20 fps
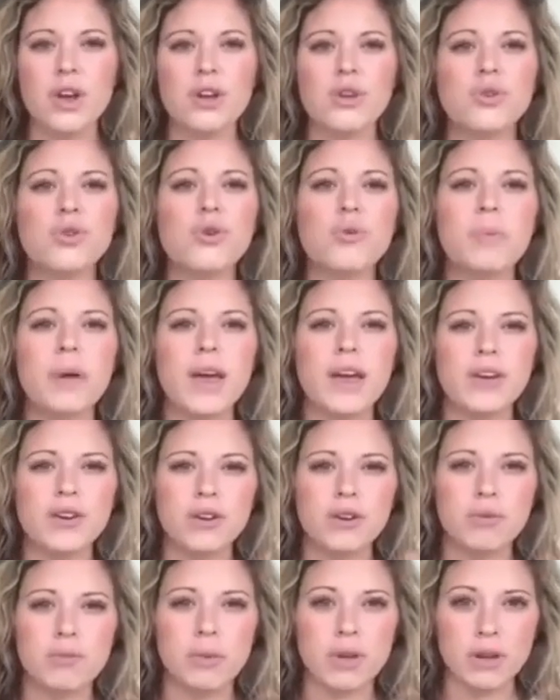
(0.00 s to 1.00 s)
you
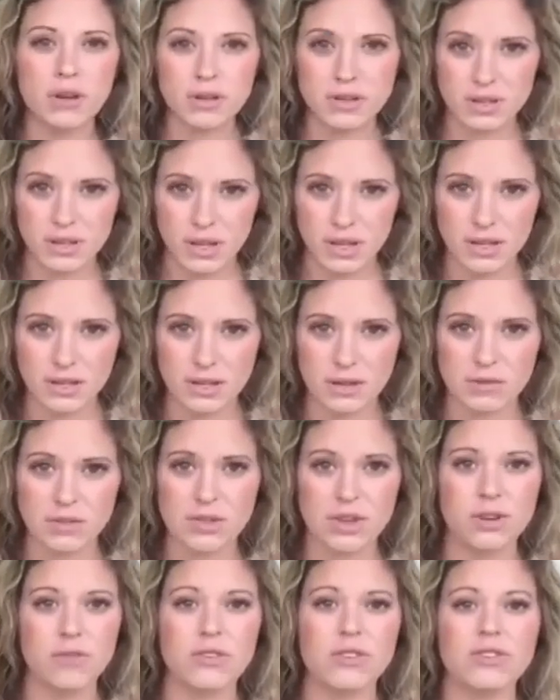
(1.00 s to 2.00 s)
paying your bills is of
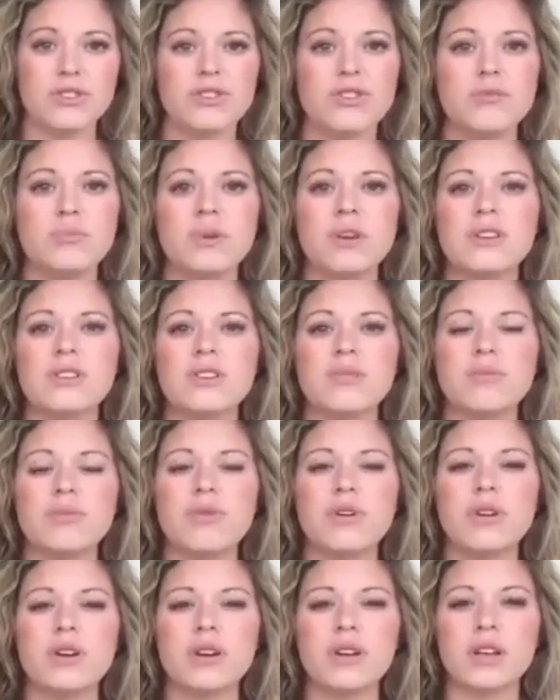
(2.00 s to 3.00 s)
service. You being
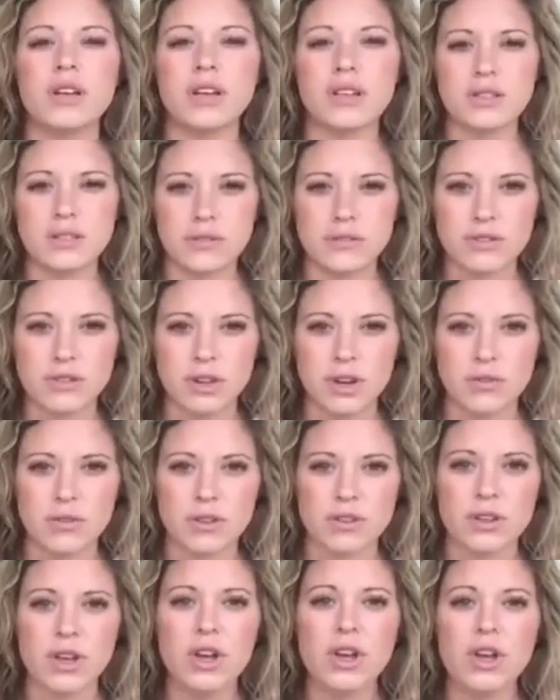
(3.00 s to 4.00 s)
supported is of
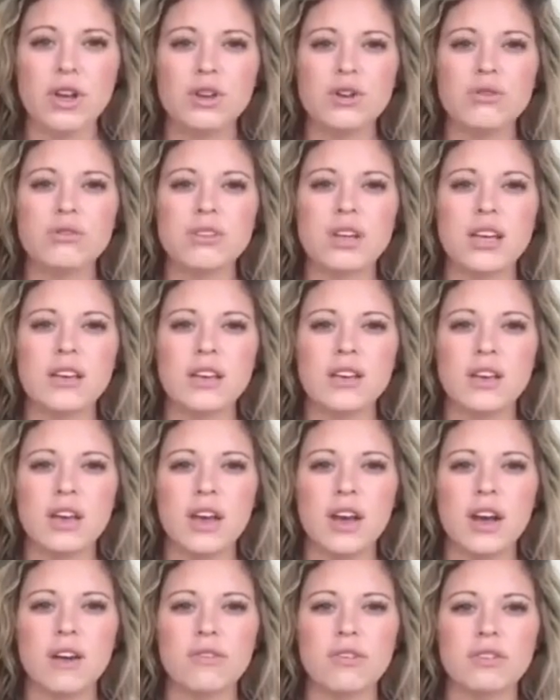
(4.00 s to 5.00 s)
service. You taking
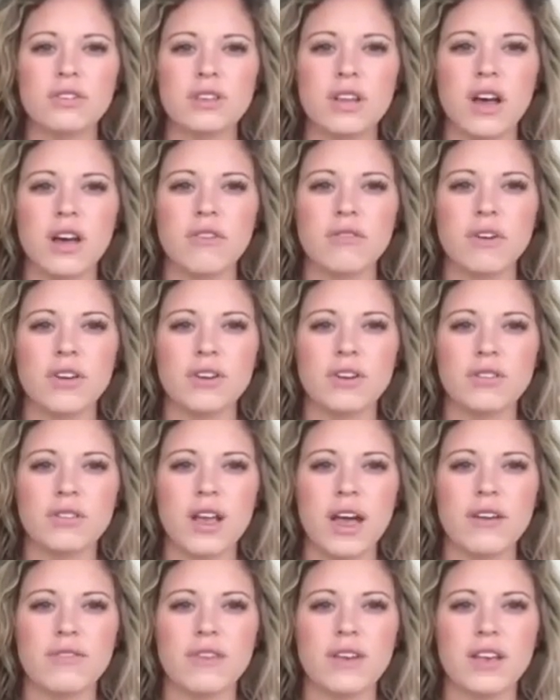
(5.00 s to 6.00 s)
care of yourself and your
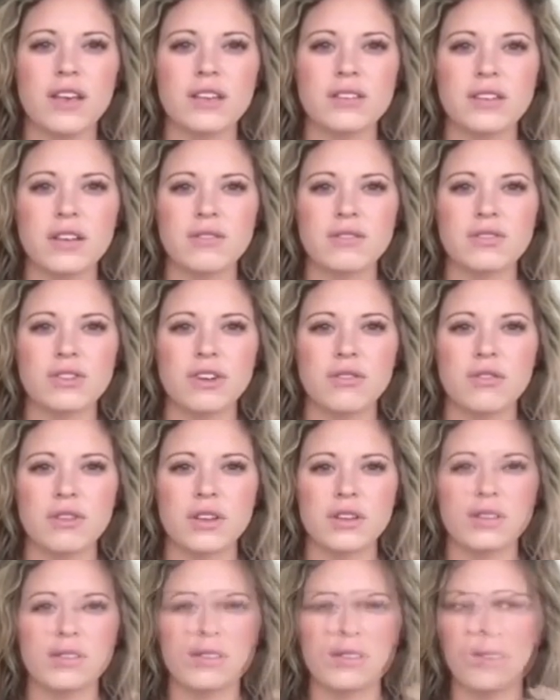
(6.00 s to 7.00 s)
life is of
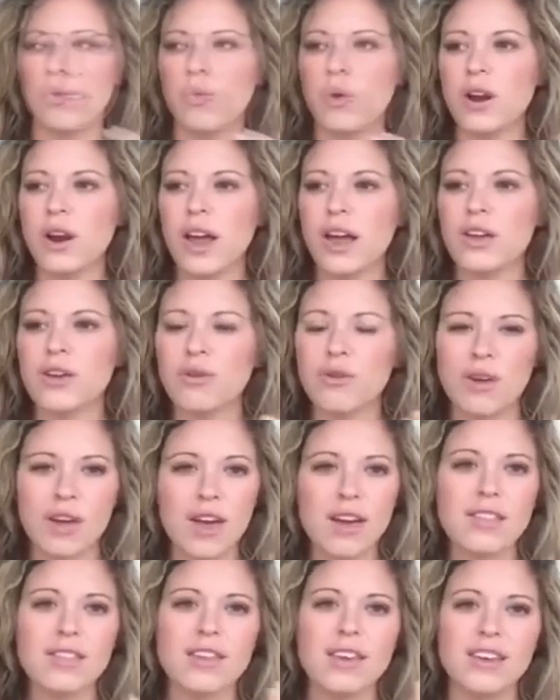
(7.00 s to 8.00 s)
service. When I
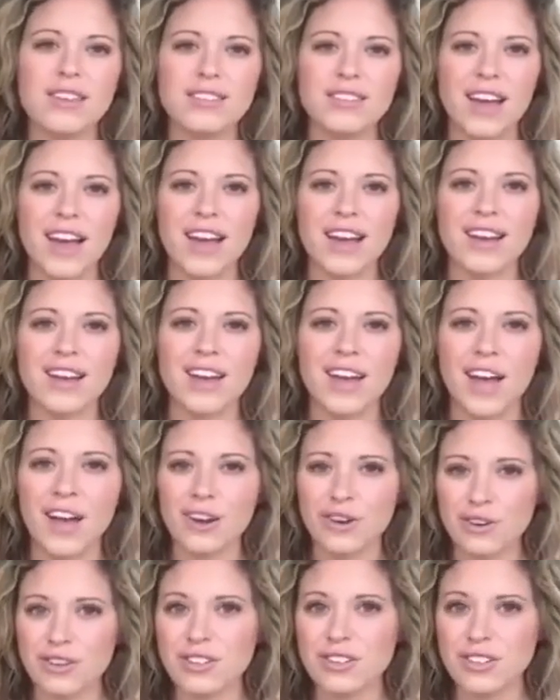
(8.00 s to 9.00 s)
create things, I
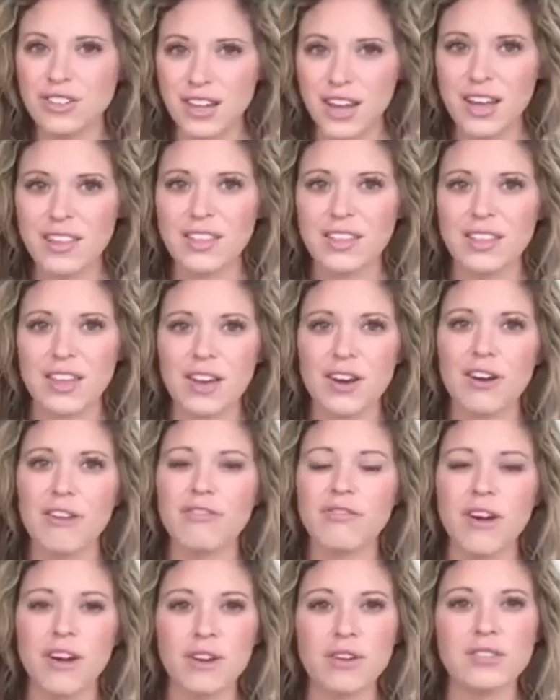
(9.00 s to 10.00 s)
understand that they
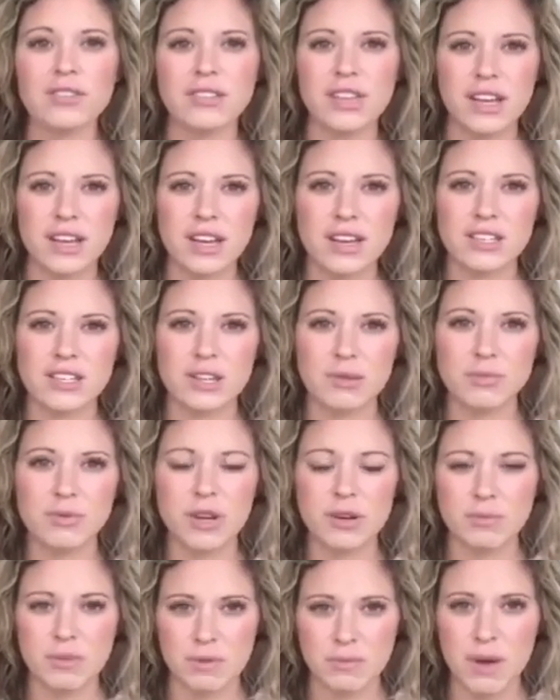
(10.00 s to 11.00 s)
are funnels that get to
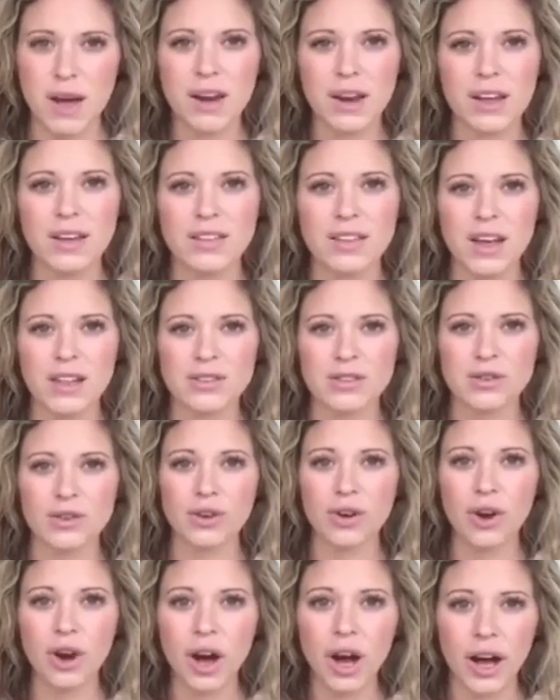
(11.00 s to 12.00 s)
bring me money, and that's
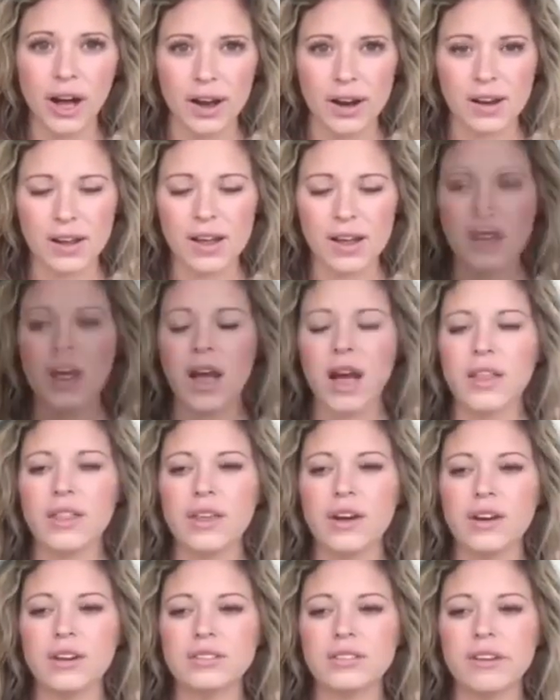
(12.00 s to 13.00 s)
good.
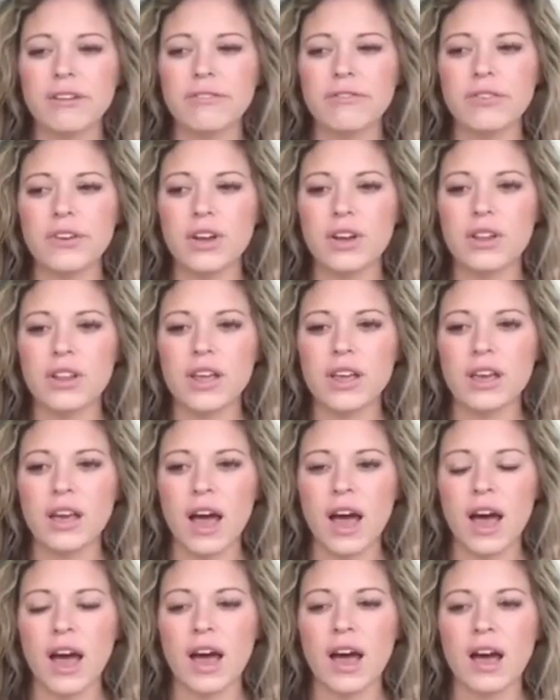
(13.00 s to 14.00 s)
There's a feeling
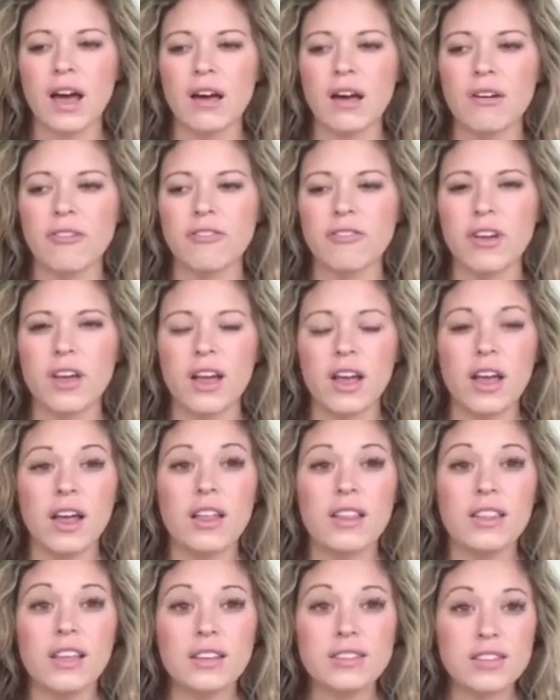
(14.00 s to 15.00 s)
of
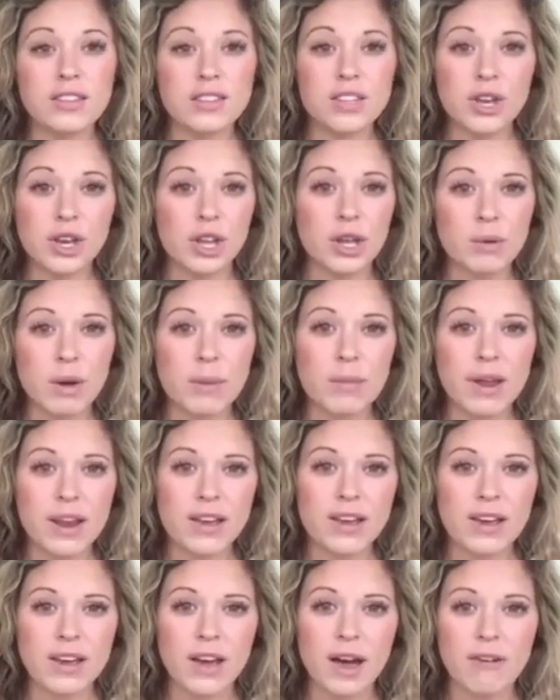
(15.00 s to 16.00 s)
this is the only way money
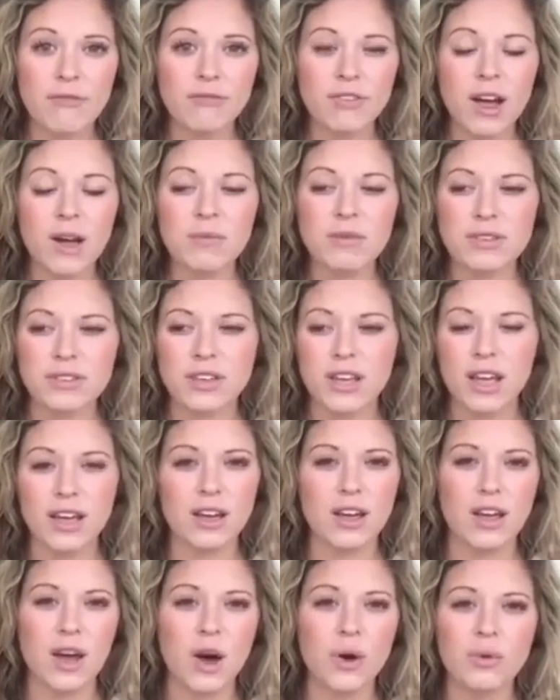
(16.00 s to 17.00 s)
can come from. This can,
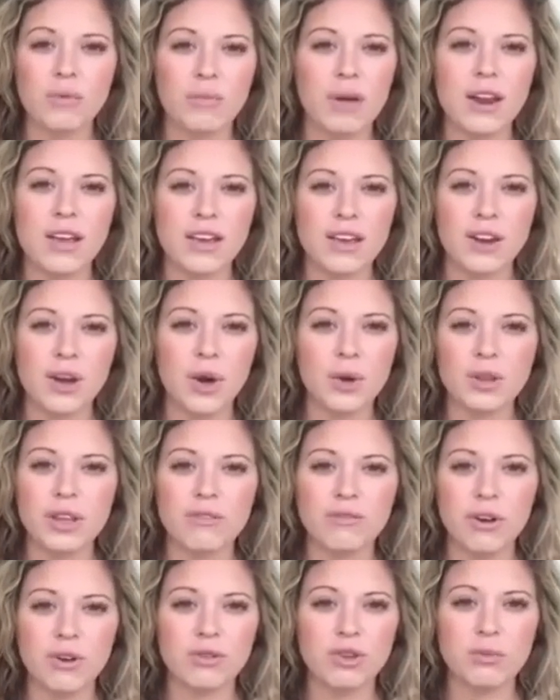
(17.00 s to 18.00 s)
money can only
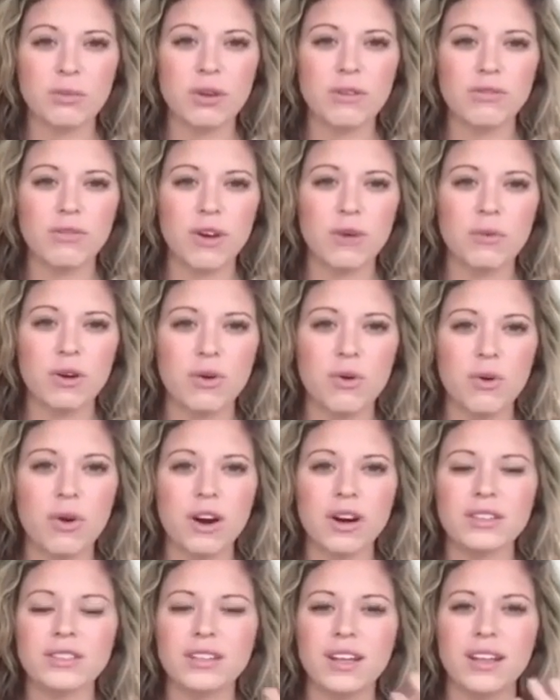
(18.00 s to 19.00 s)
flow through me from a
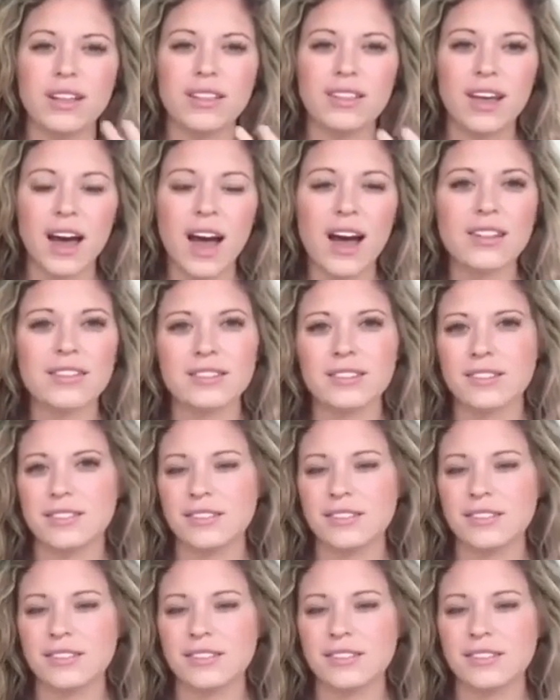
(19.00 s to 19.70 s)
course. That's